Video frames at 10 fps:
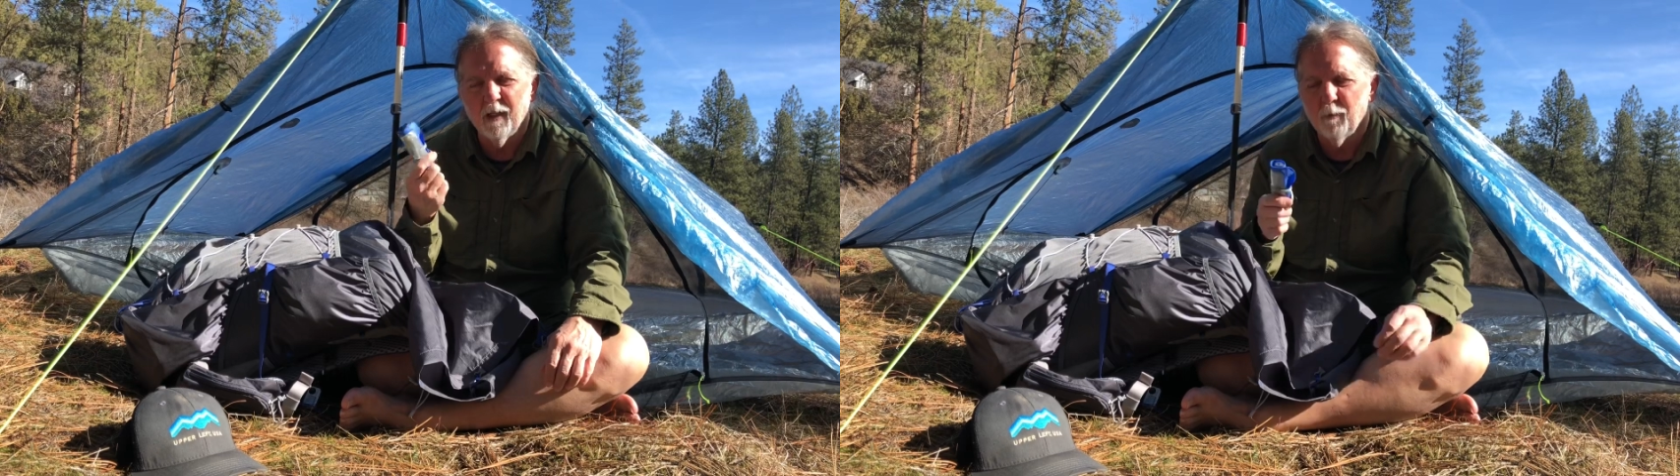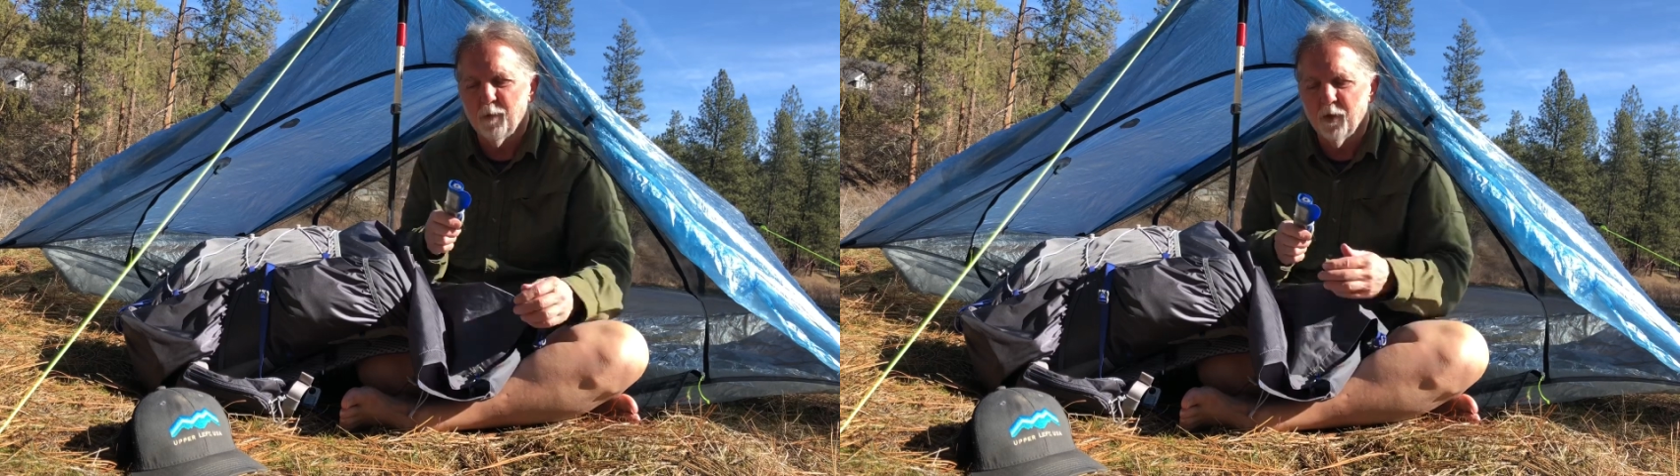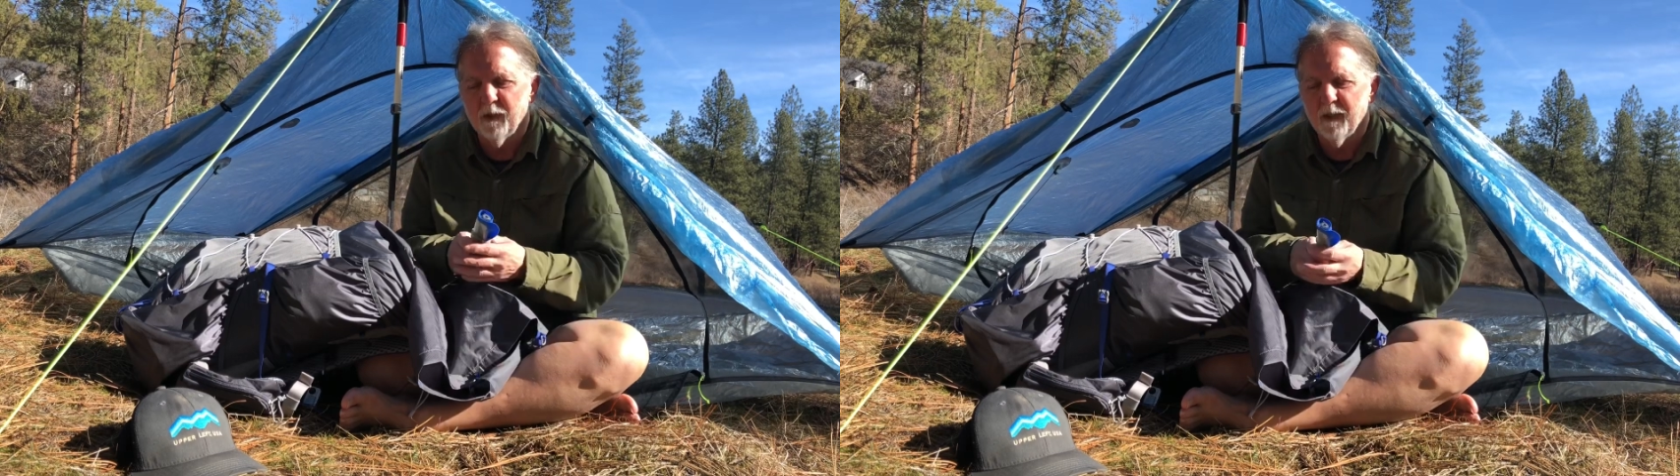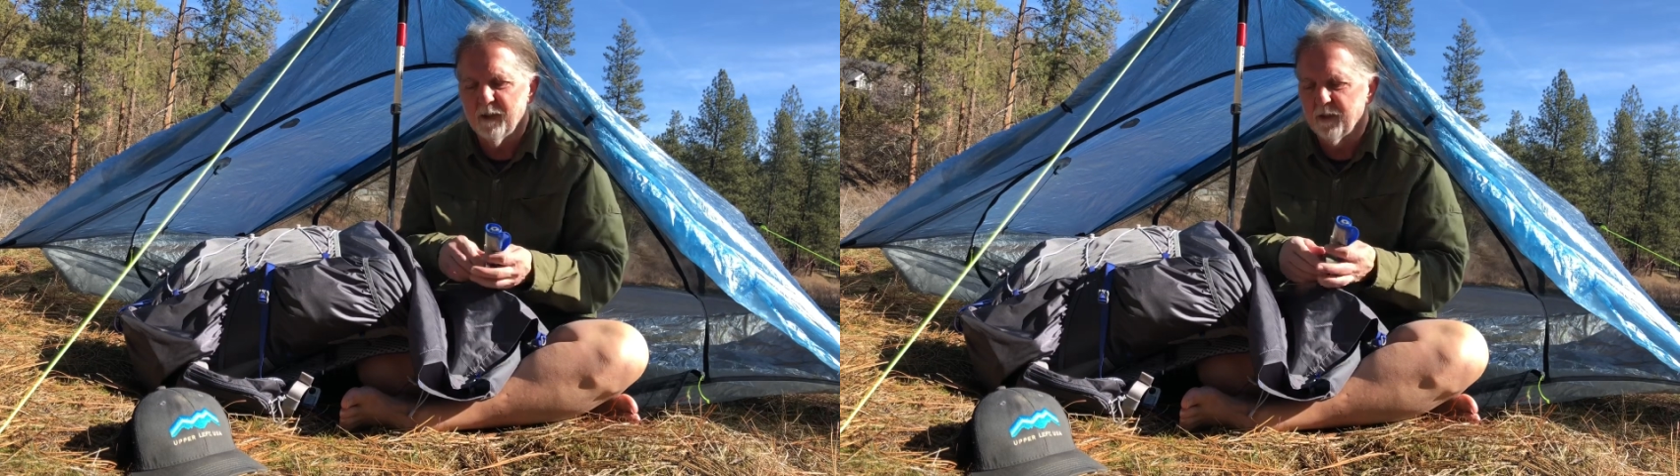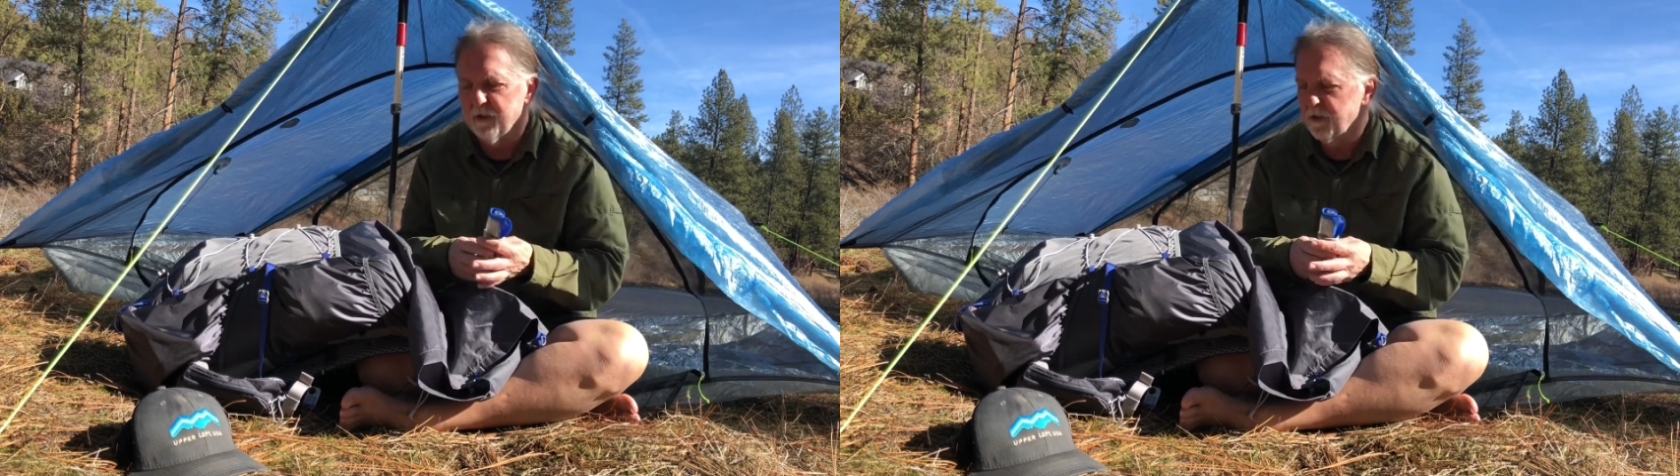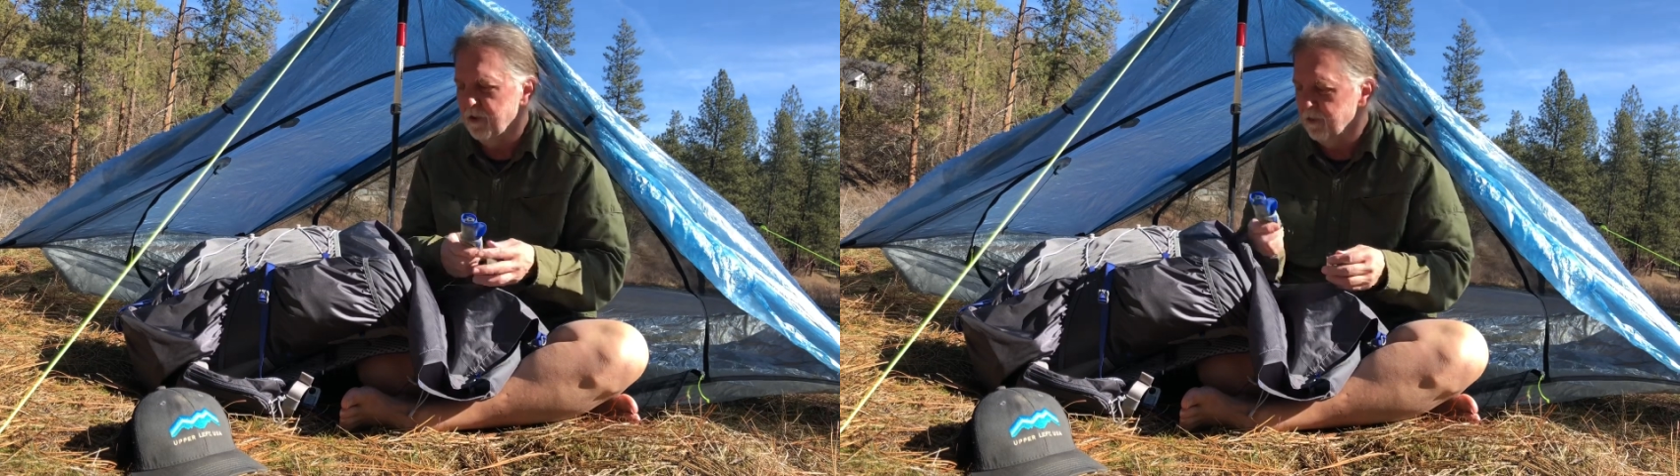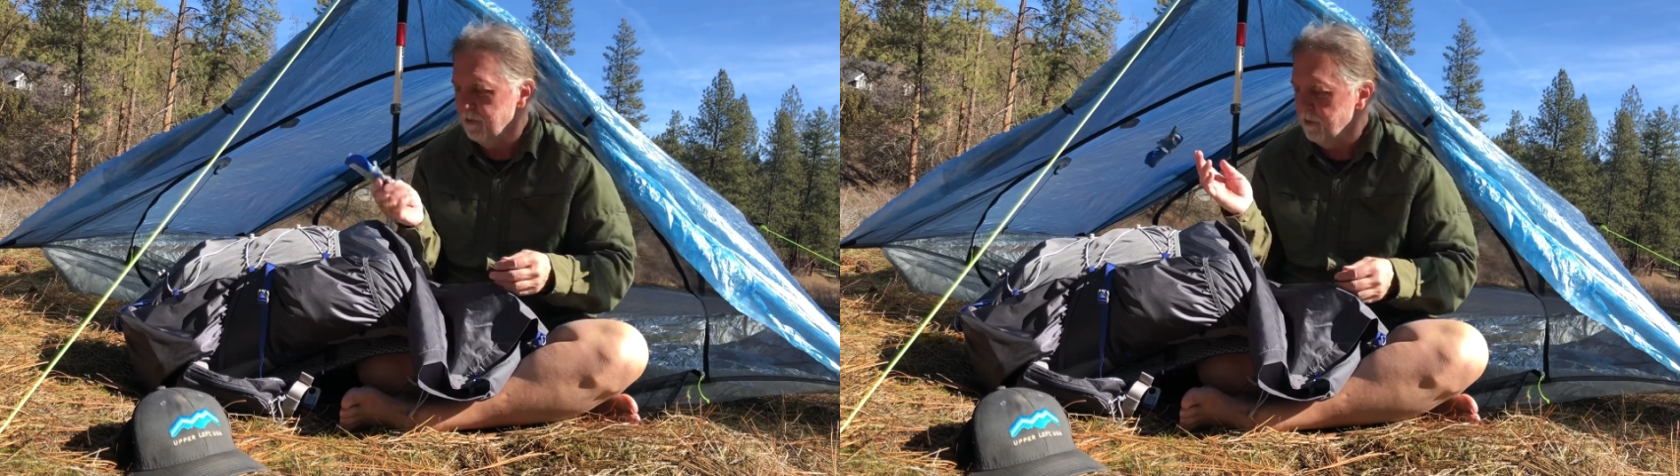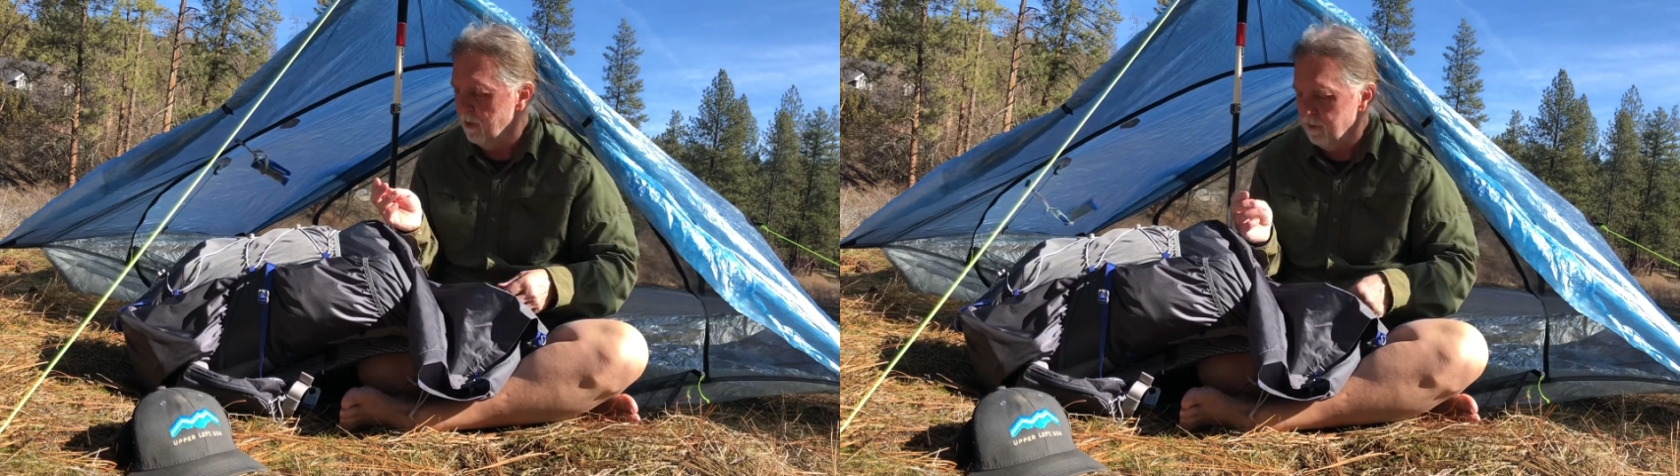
I'll put it in here too. So,